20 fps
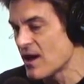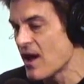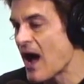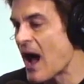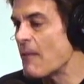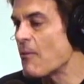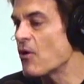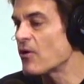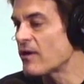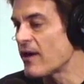I'm
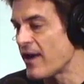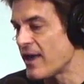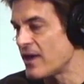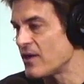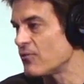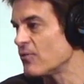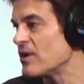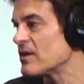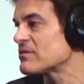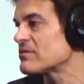okay
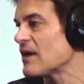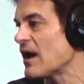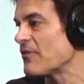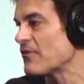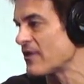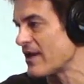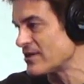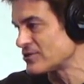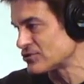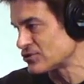with other
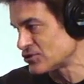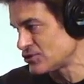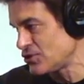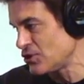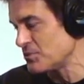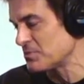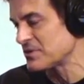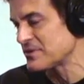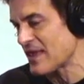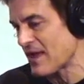answers too,
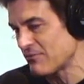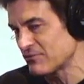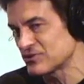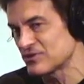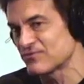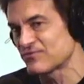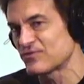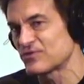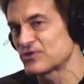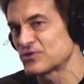but that was
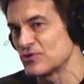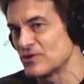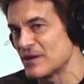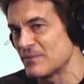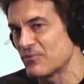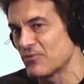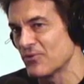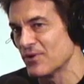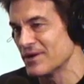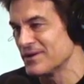for sure
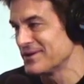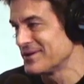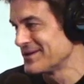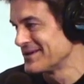number one.